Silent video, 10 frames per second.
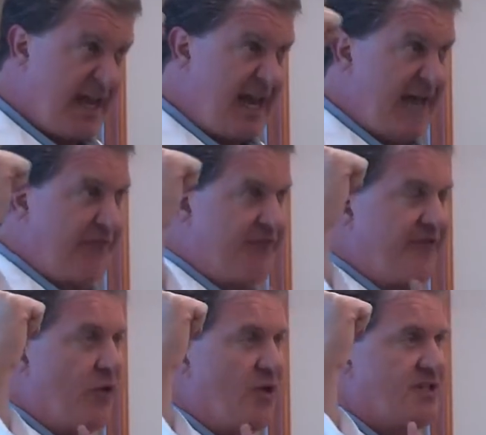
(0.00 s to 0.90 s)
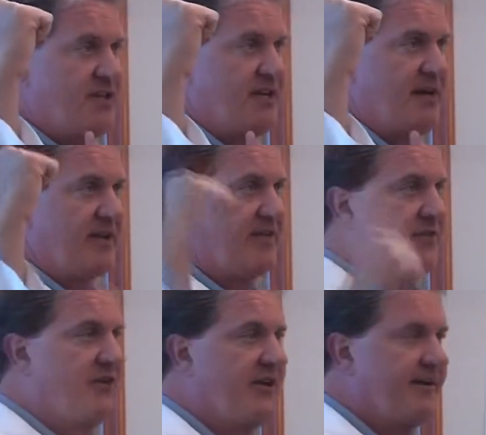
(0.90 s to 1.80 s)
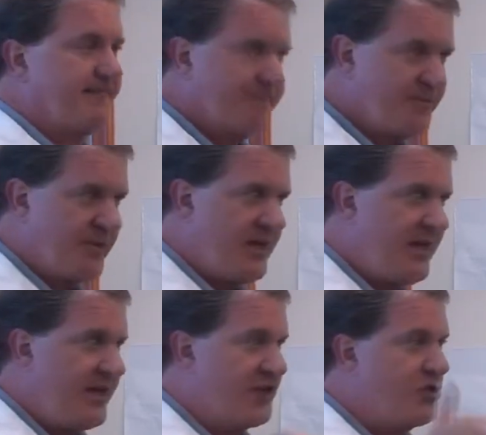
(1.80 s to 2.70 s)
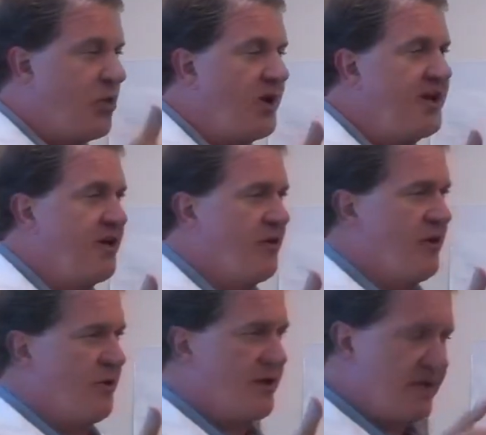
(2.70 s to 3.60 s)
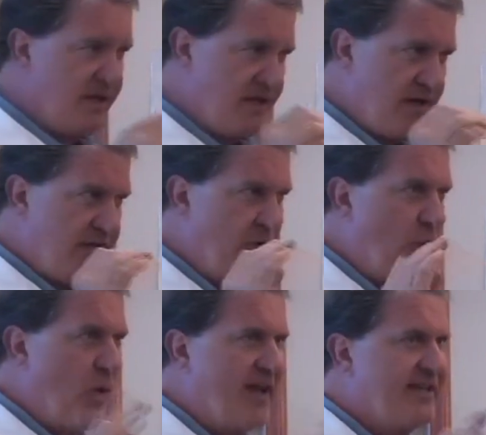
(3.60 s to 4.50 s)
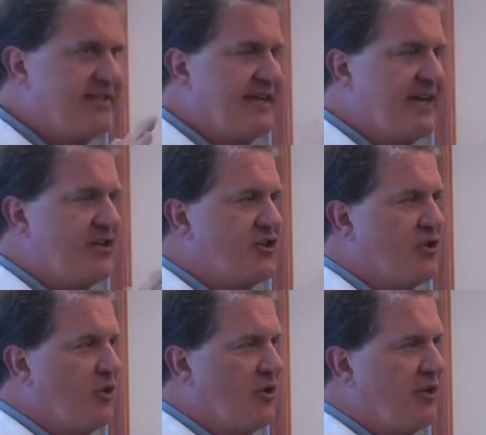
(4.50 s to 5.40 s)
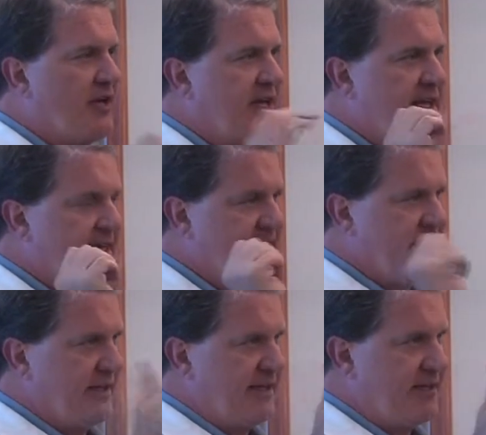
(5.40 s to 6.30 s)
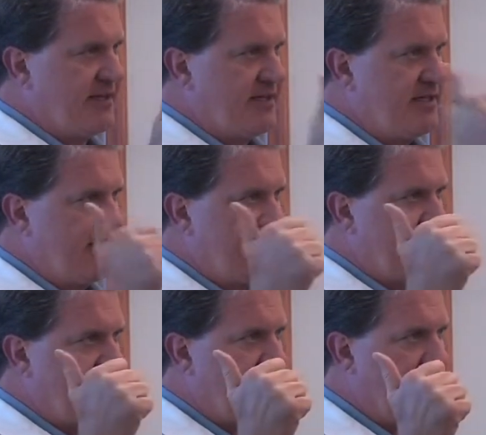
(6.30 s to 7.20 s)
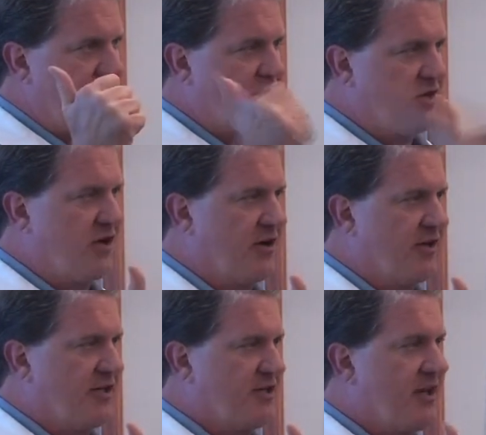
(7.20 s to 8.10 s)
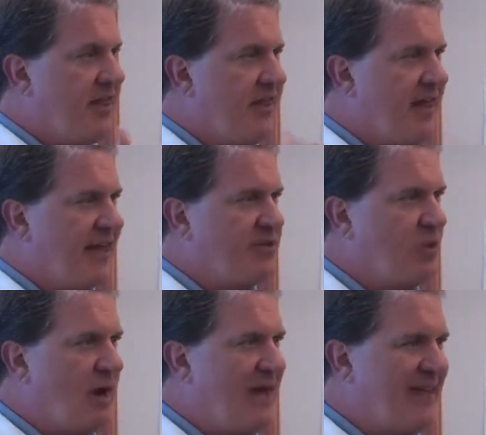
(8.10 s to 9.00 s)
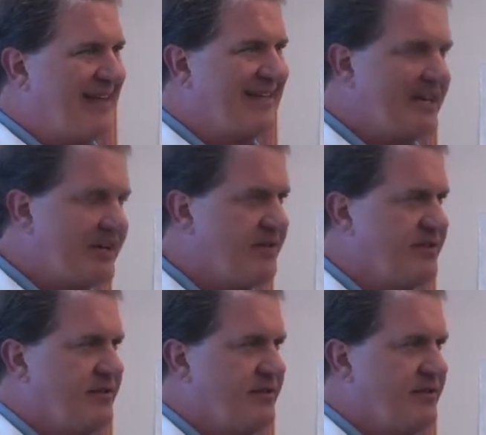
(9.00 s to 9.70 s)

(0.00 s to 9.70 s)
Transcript: and have a force to come out the front. In a 20-year-old, the weakest thing in the shoulder is the ligament and the cartilage. That's why that tears.